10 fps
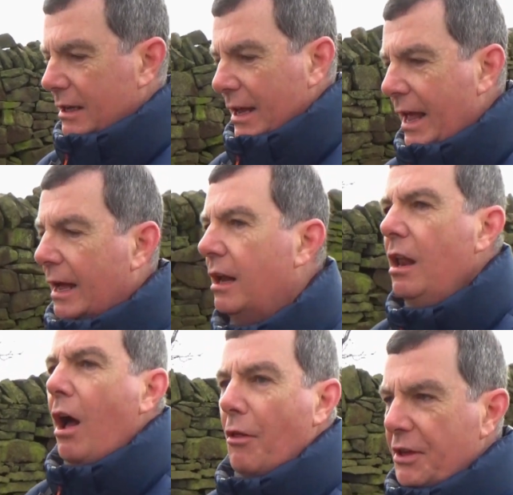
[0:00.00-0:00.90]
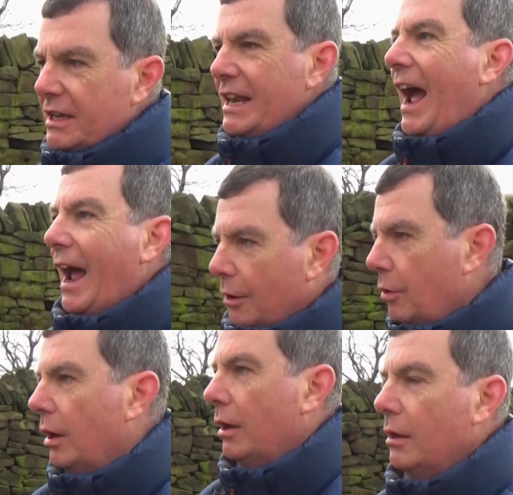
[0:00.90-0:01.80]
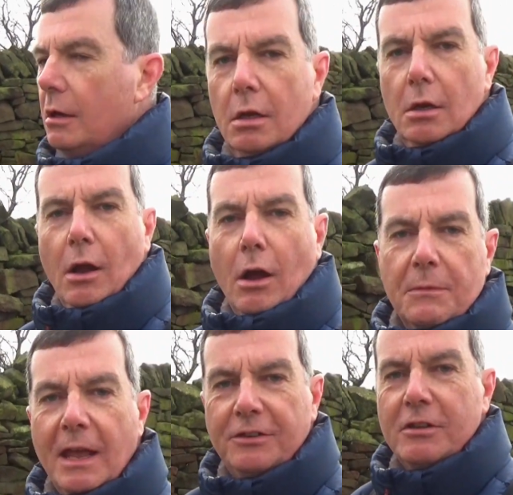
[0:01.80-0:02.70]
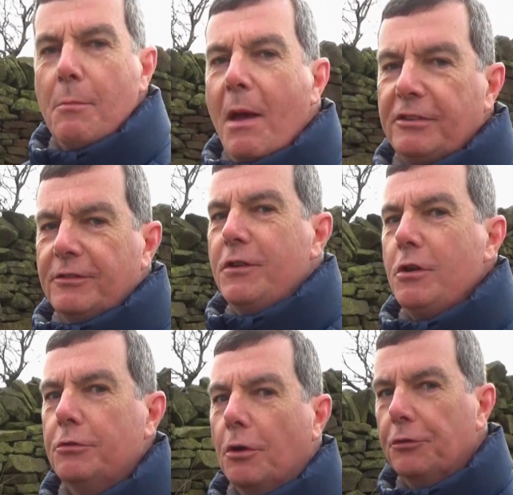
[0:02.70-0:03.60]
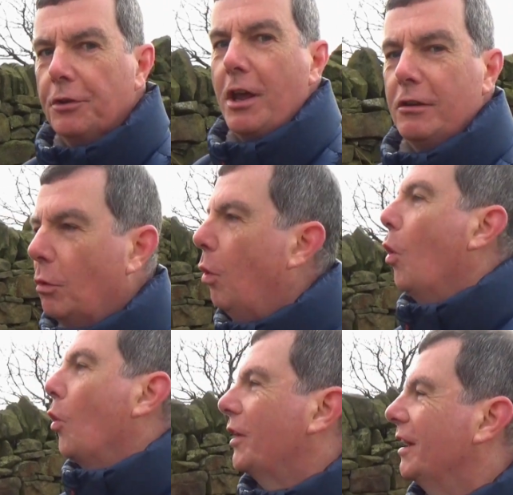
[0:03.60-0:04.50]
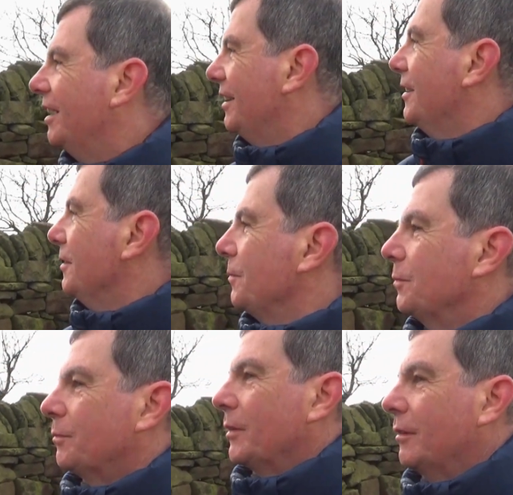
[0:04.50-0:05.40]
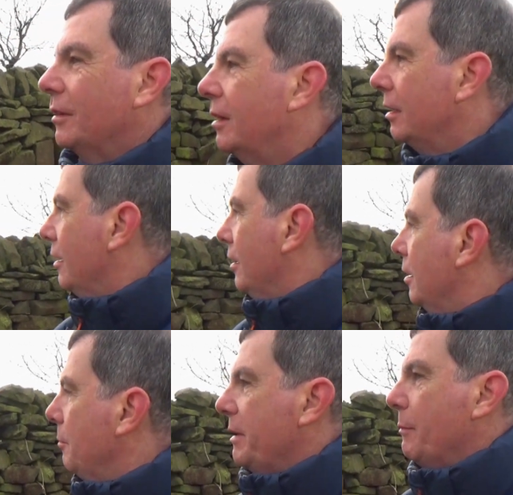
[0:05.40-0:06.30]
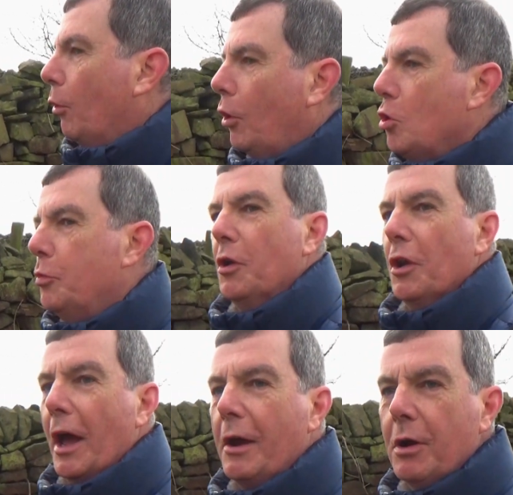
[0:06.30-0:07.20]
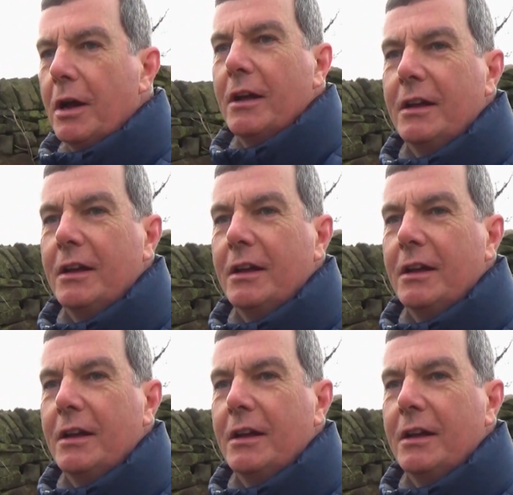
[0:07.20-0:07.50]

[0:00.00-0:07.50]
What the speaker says: yeah, I think now I'm getting the best views on today's walk. A bit more open now.